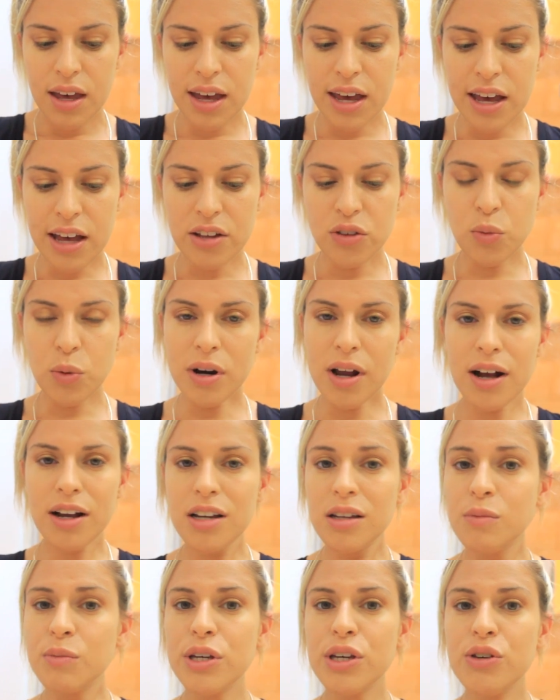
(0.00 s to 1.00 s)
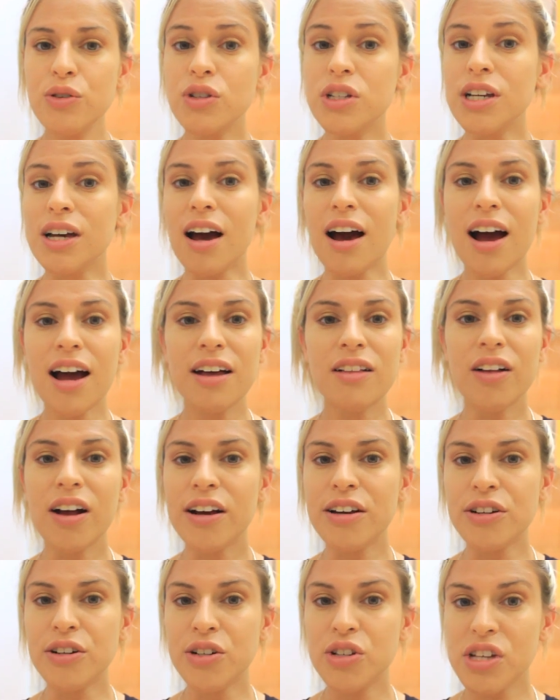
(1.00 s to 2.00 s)
And we're not going to be using
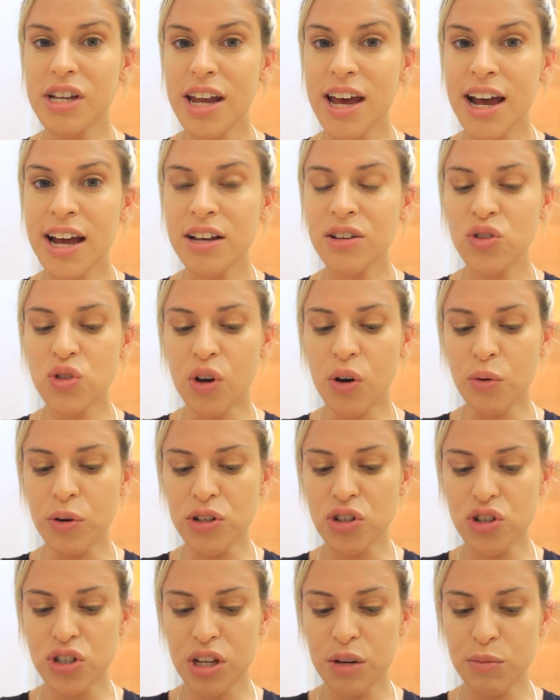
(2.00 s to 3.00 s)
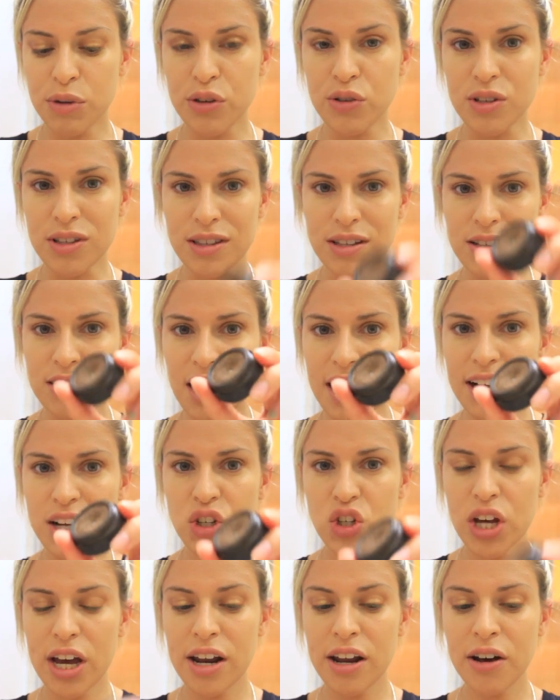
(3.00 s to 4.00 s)
eyeliner today, so we're just going to be using this
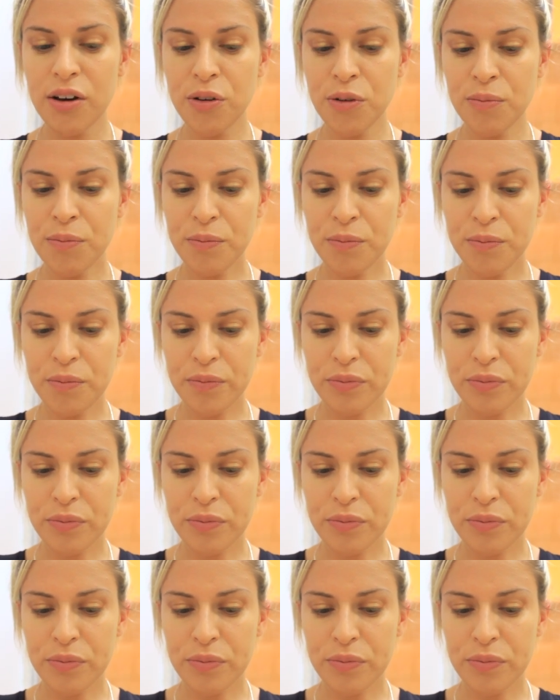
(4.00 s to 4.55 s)
eyeshadow.